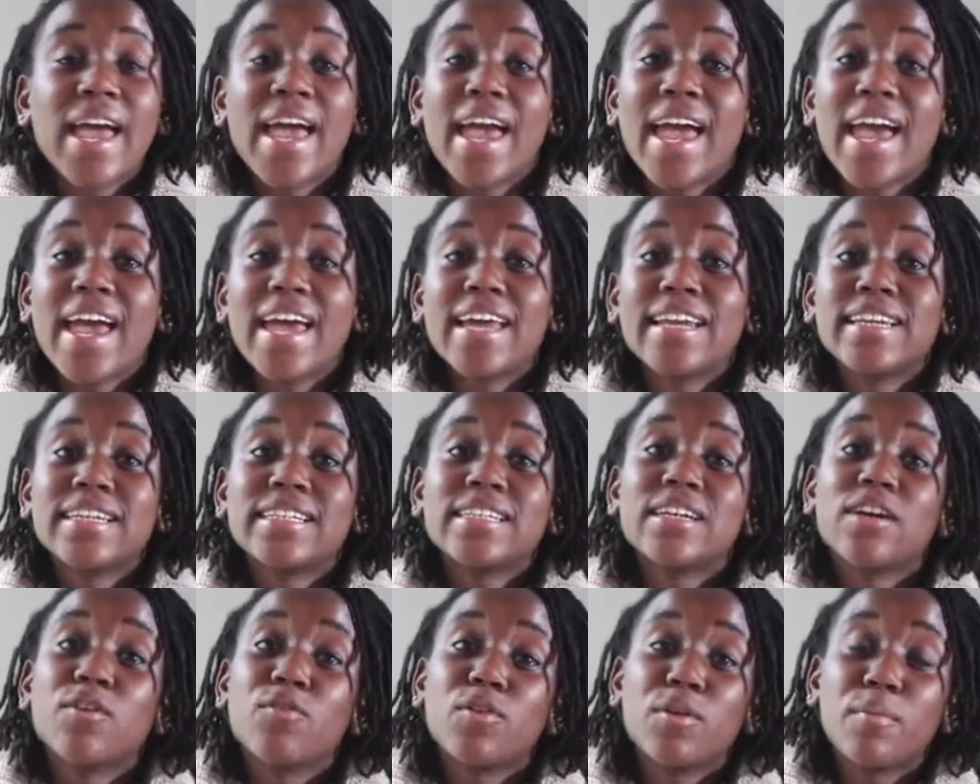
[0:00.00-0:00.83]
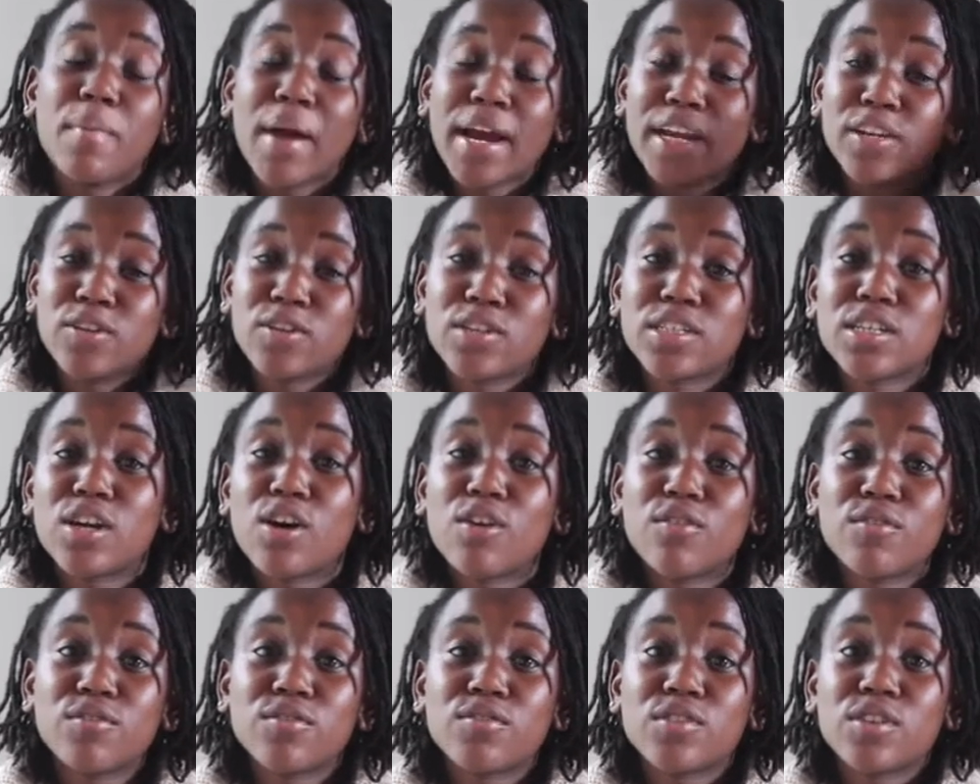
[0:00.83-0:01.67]
and remind
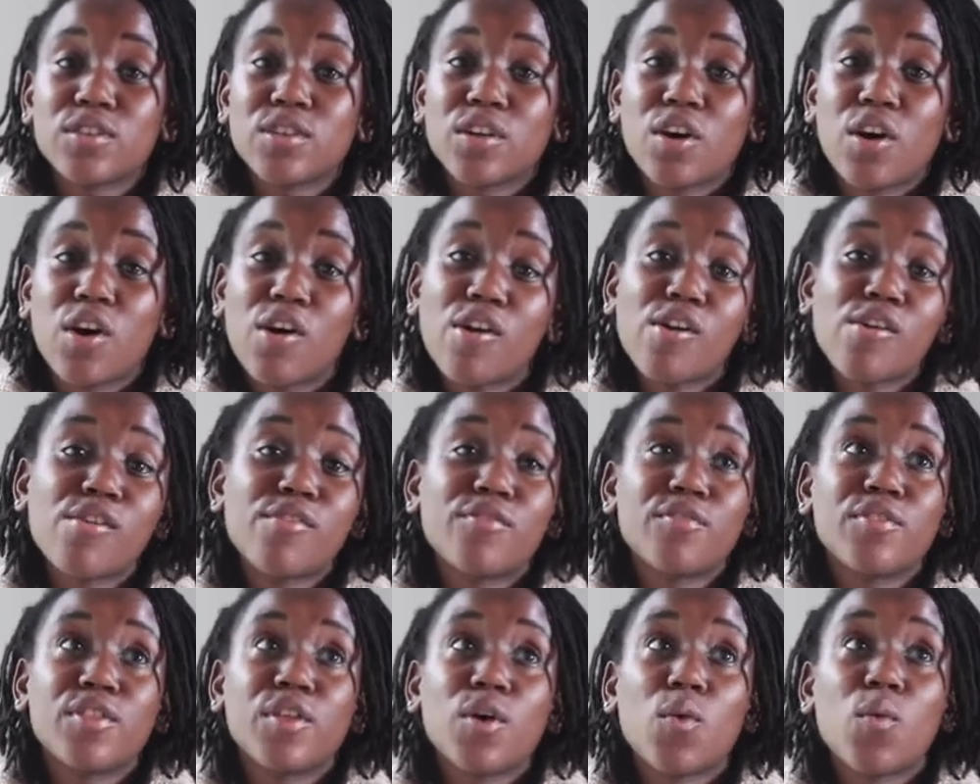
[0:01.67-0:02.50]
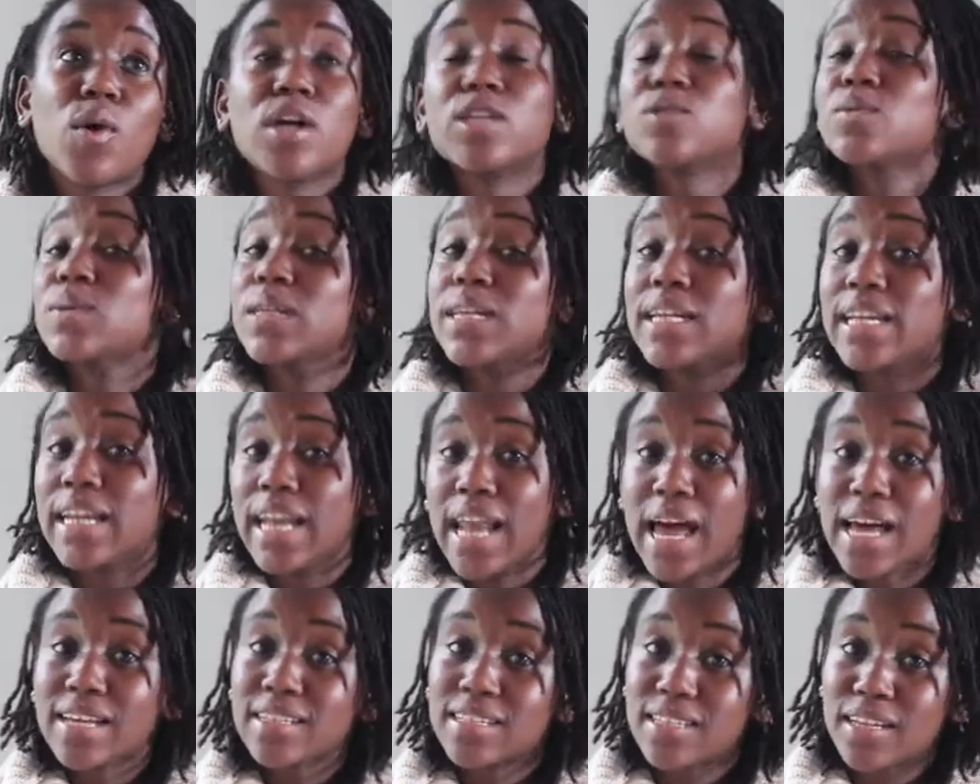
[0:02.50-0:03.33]
yourself of the ones we did
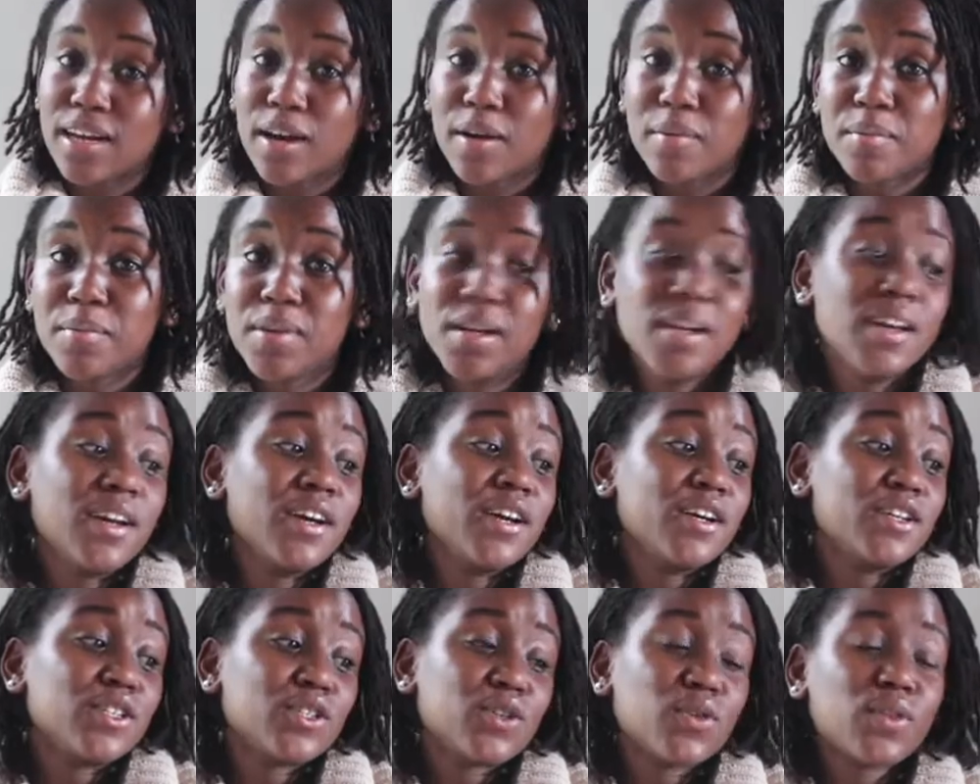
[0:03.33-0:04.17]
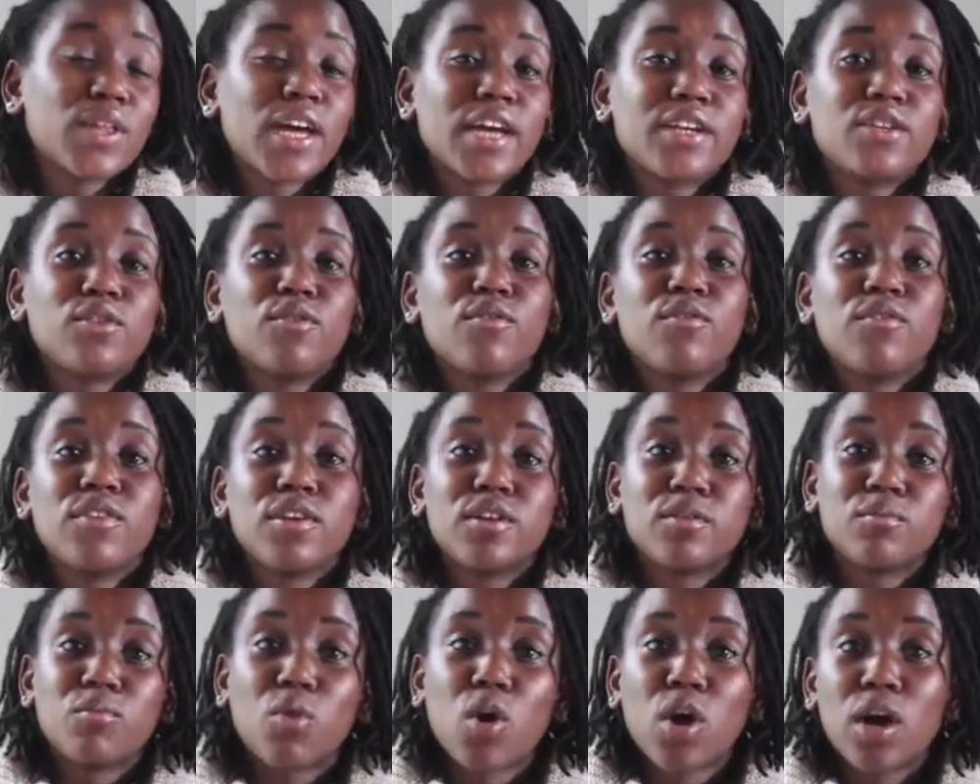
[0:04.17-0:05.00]
last term so that you
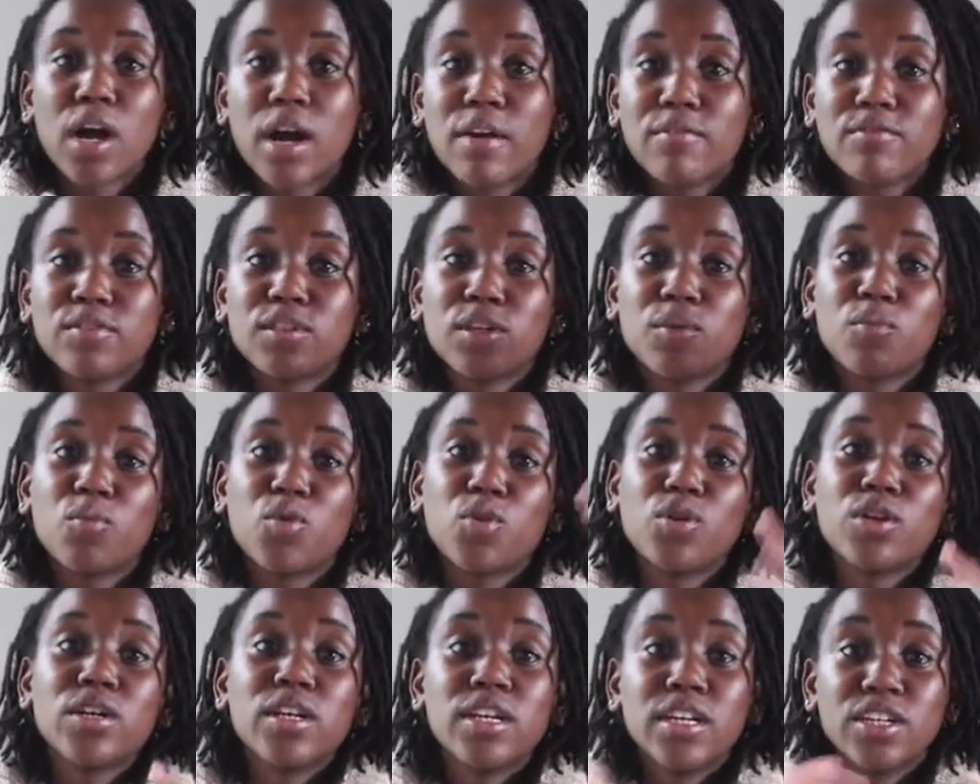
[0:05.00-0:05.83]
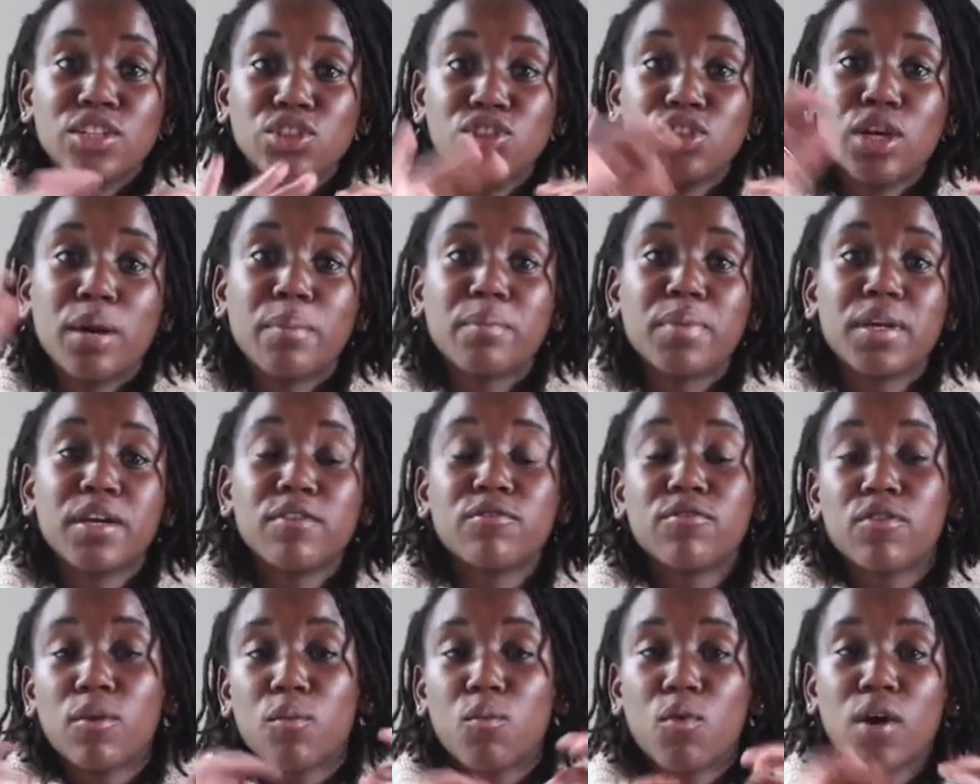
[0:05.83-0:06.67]
feel more comfortable jumping
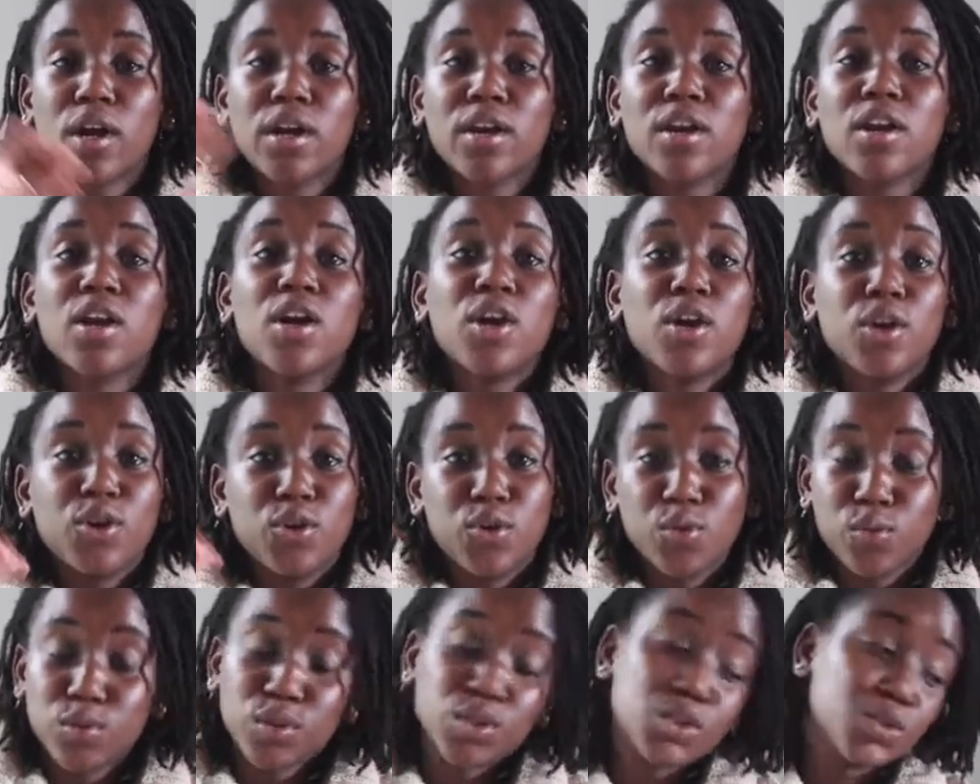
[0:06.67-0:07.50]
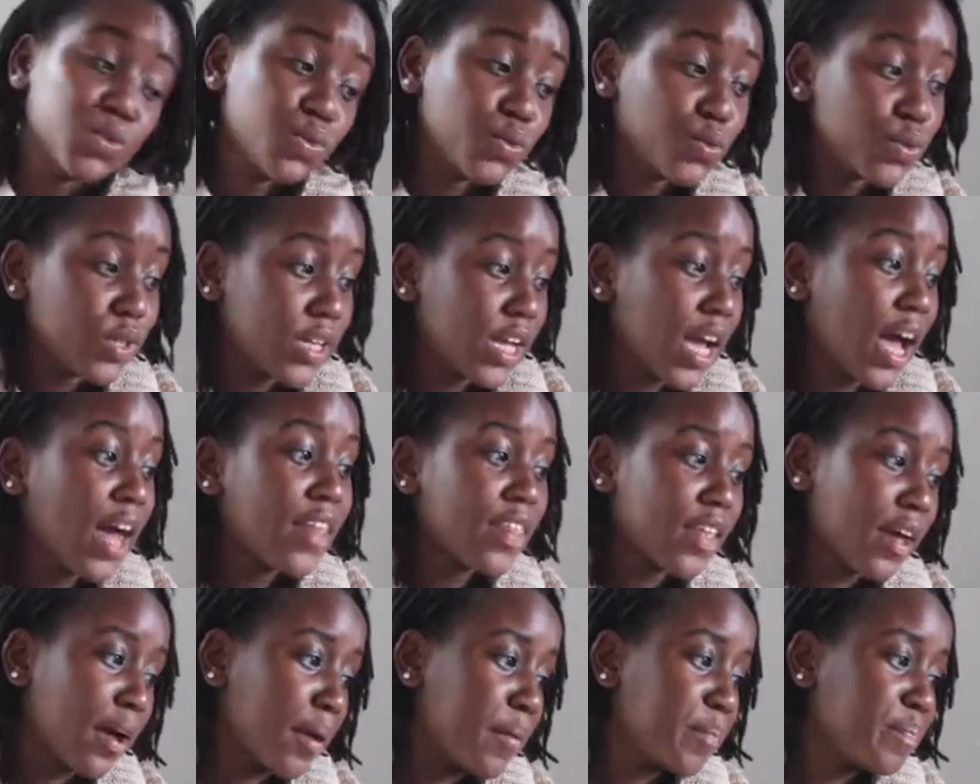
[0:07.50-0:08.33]
from one note to the
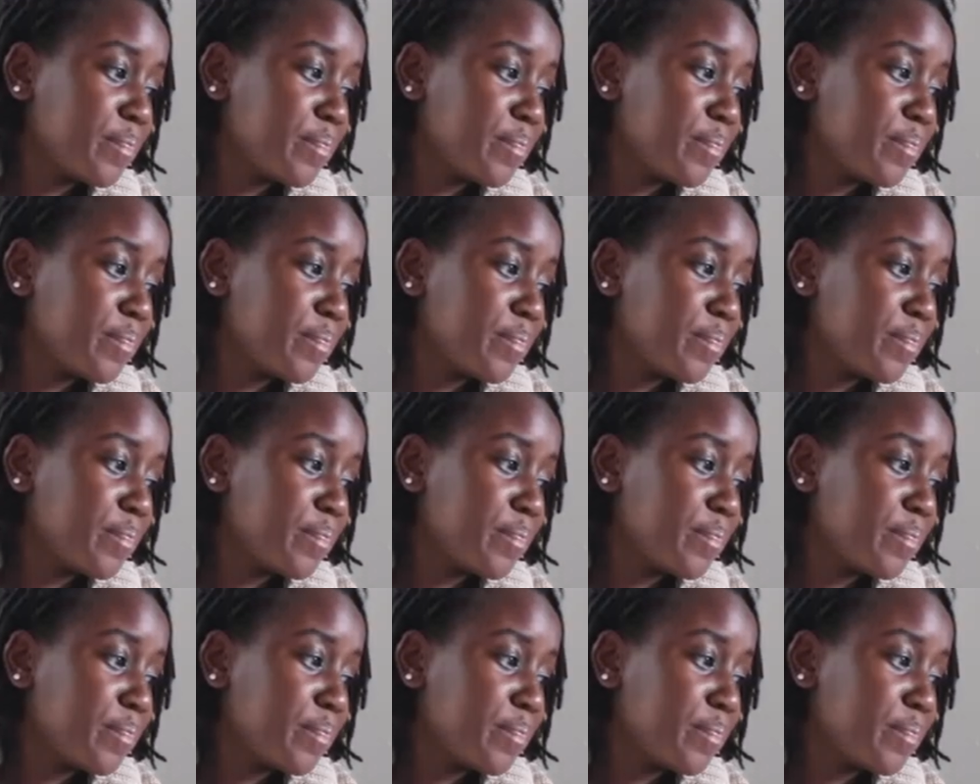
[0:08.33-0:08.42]
other.